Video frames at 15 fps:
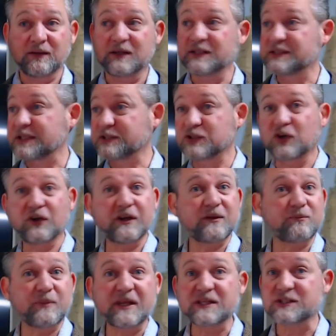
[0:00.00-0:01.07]
because it's
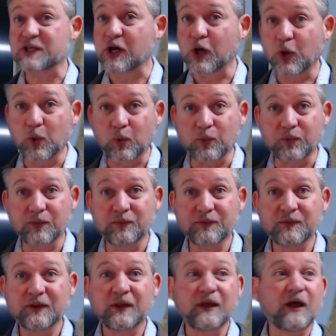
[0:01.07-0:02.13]
already been told
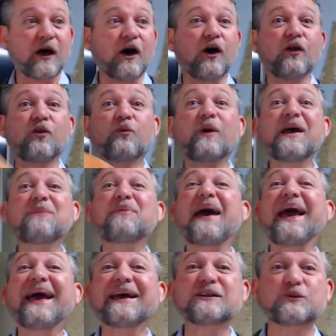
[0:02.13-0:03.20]
all the way
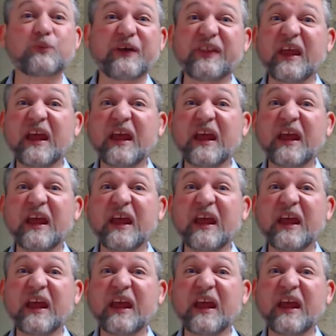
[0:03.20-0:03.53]
past when they're